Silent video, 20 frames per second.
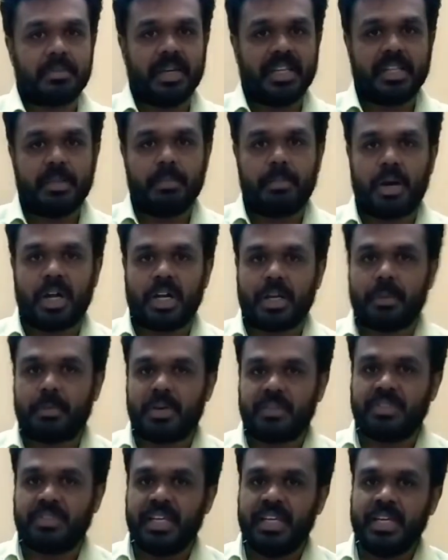by the bottom of
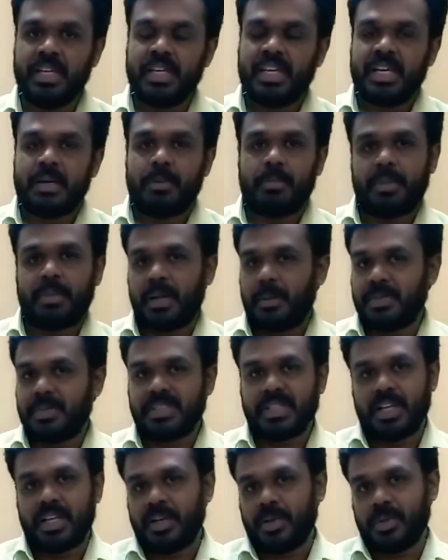the
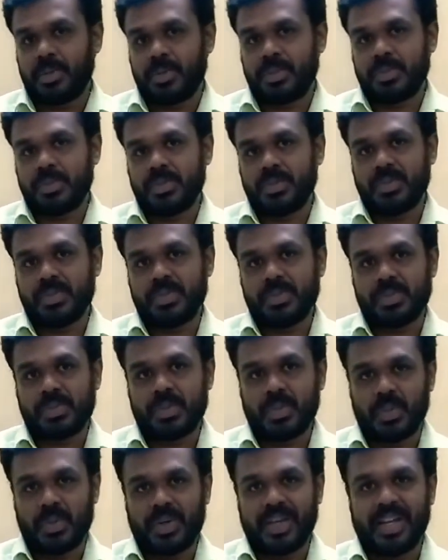promissory note.
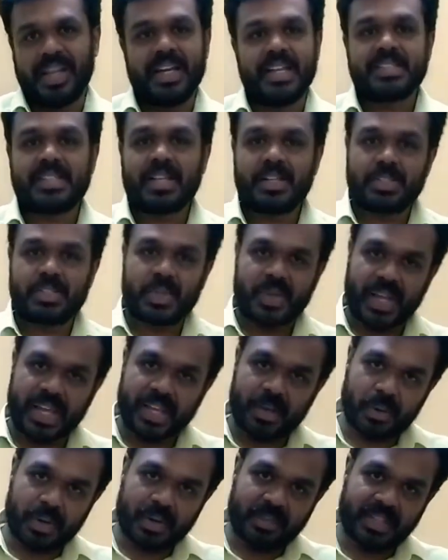So it is also like
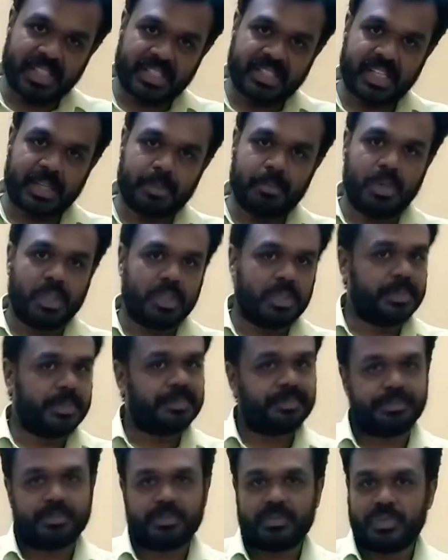one of the checkbook.
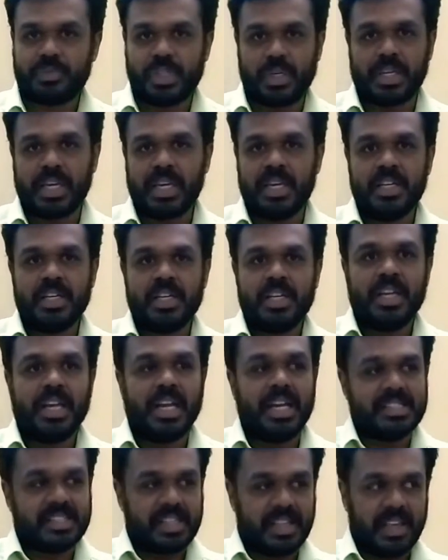Okay, it
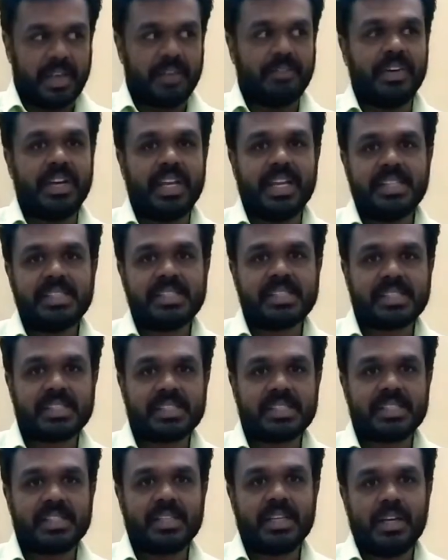is a evidence
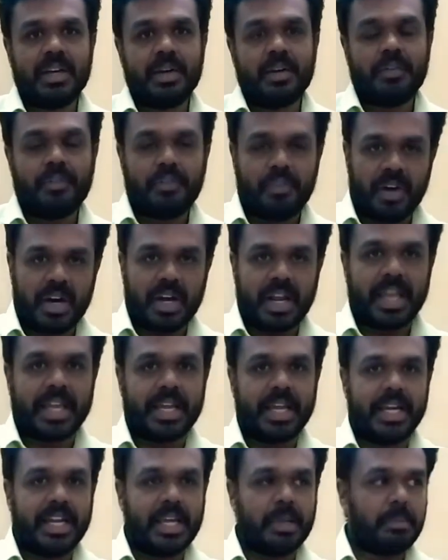for
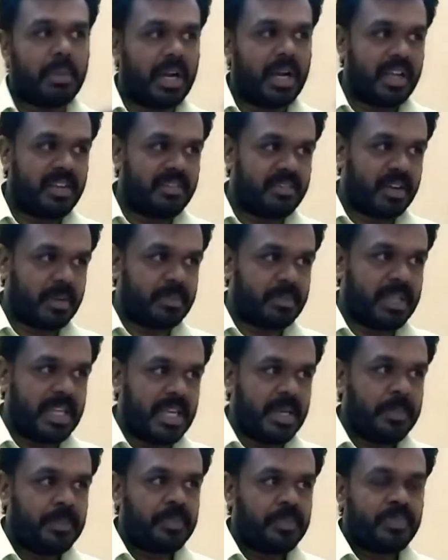getting money from the
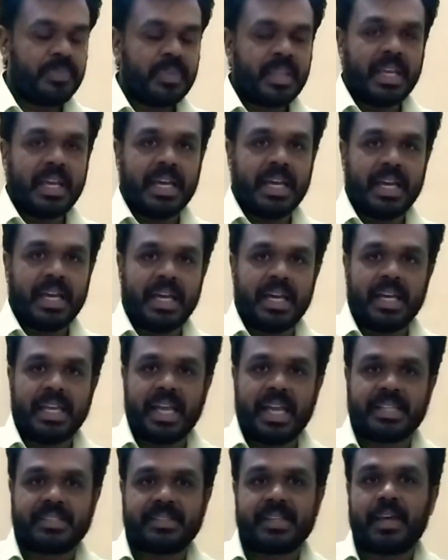
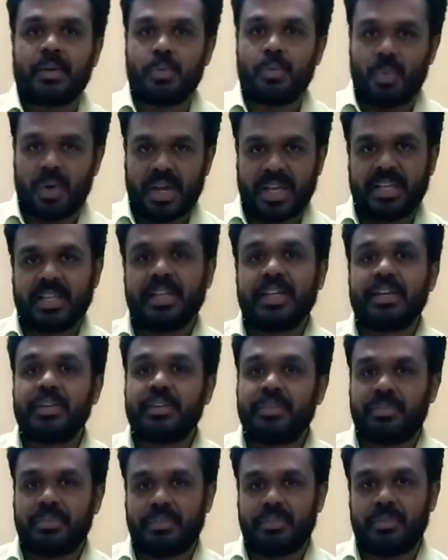X or Y.
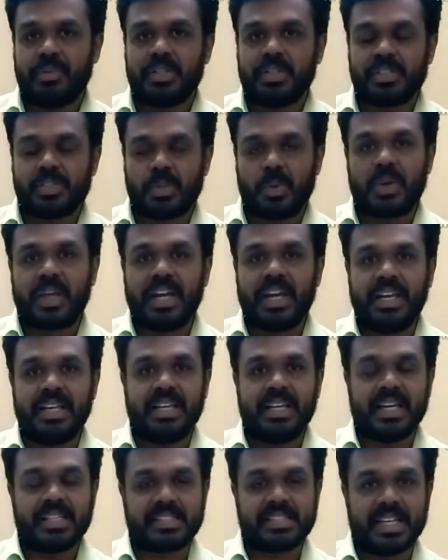So
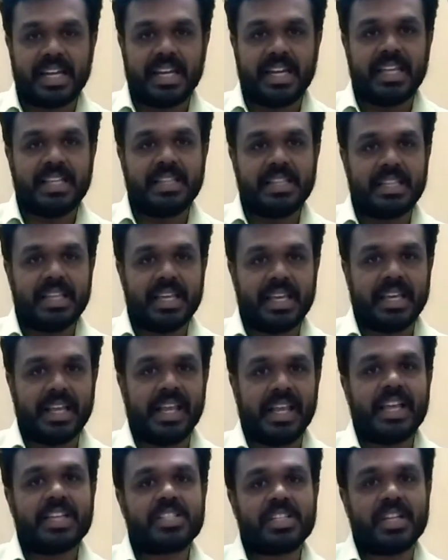creditors getting the
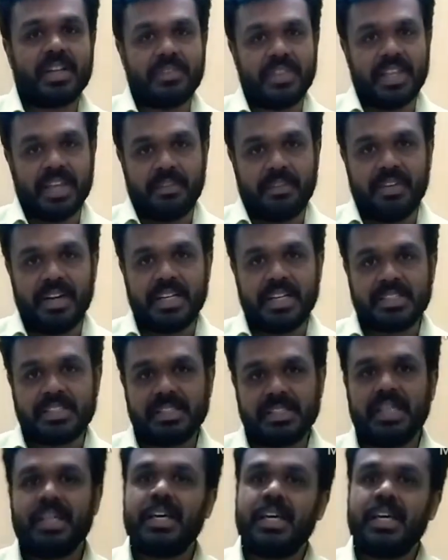creation of the evidence